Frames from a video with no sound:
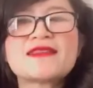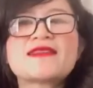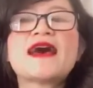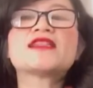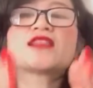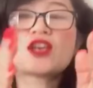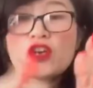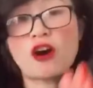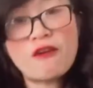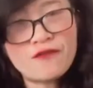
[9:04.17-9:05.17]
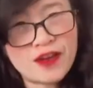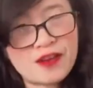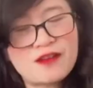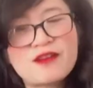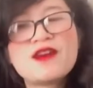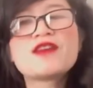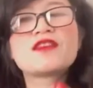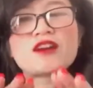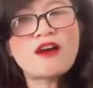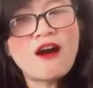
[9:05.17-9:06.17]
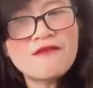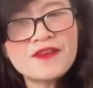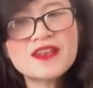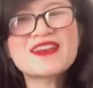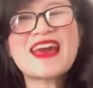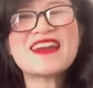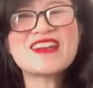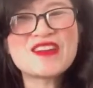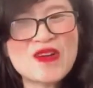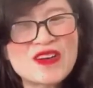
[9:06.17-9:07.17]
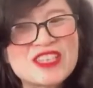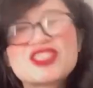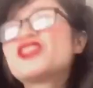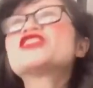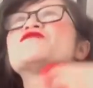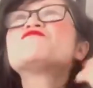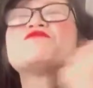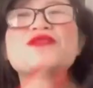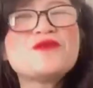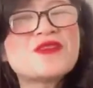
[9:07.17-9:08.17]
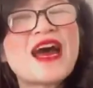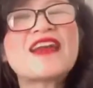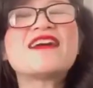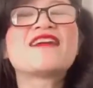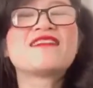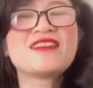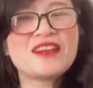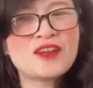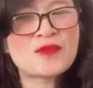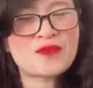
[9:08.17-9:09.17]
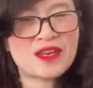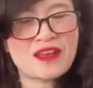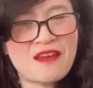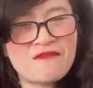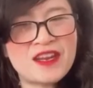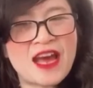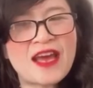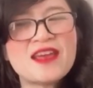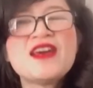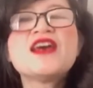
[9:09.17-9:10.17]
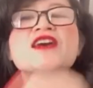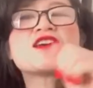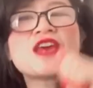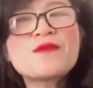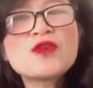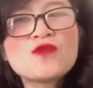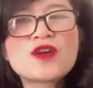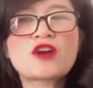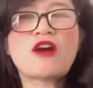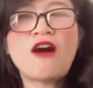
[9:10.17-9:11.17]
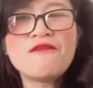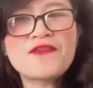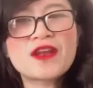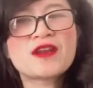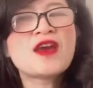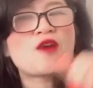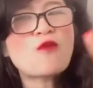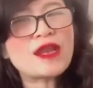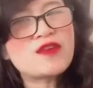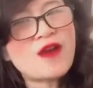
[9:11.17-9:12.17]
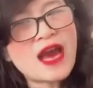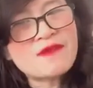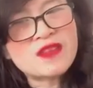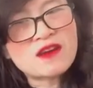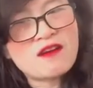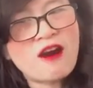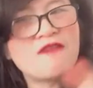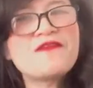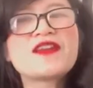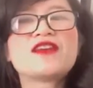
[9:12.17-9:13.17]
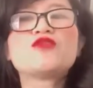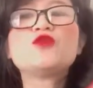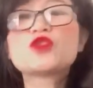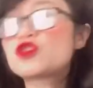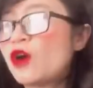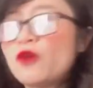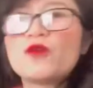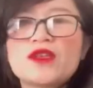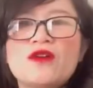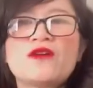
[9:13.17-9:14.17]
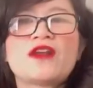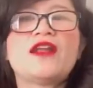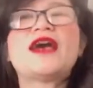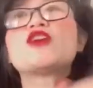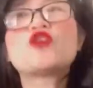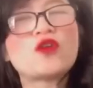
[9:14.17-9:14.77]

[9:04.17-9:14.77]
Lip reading: that the confidence. The confidence and the knowledge. Just build that a little bit every day. Give you the confidence. When you have the confidence, you talk with your client